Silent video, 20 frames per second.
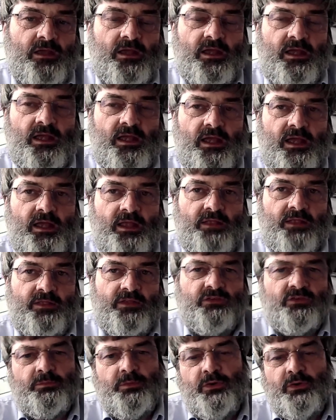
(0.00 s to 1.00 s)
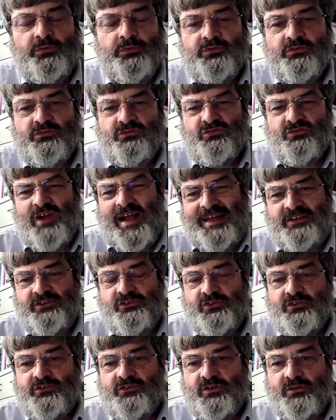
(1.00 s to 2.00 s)
And these are both
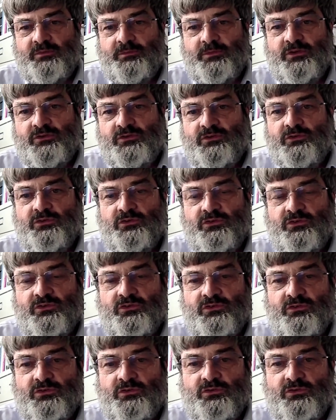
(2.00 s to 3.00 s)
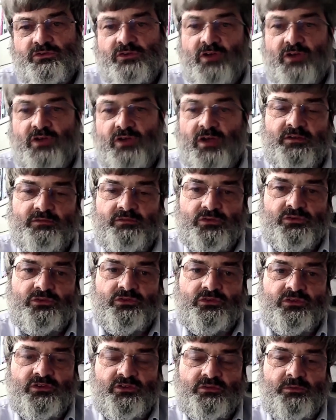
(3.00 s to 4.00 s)
strategies that have been used to try to reduce the